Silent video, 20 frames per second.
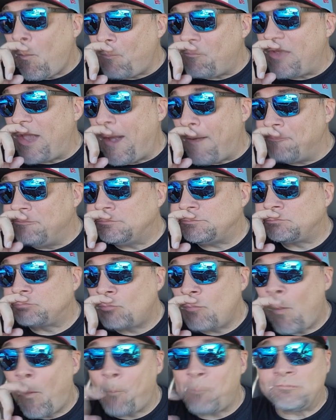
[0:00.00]
Yeah.
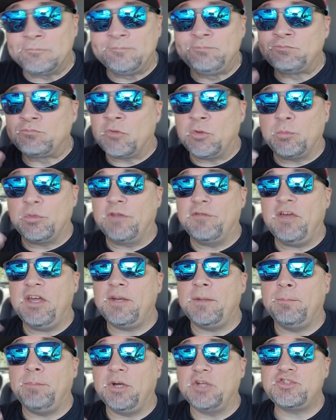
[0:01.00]
When you've had
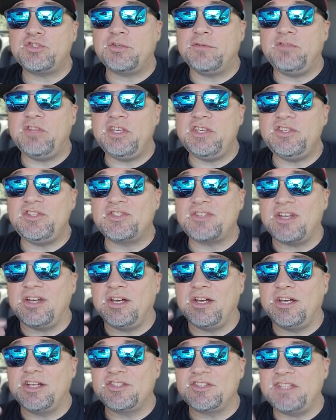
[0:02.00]
a bunch of these
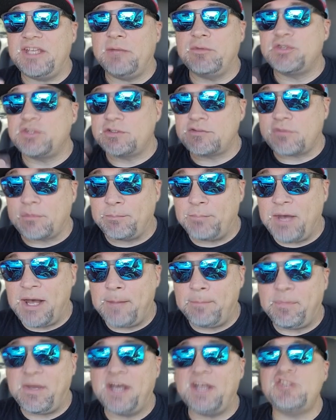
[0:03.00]
sandwiches from
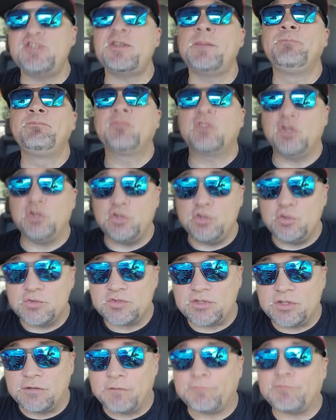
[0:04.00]
Popeyes, you're used
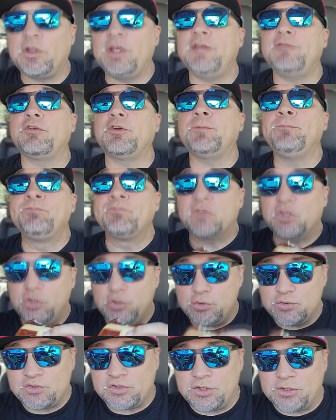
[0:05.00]
to the flavor, you're
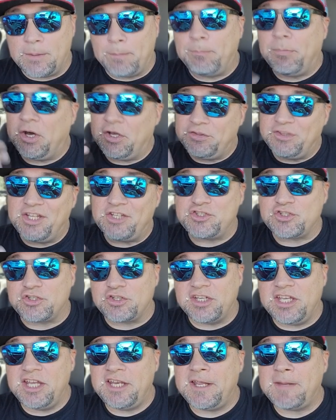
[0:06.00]
used to the bun that you're
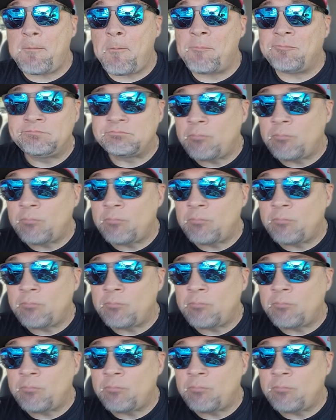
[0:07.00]
getting.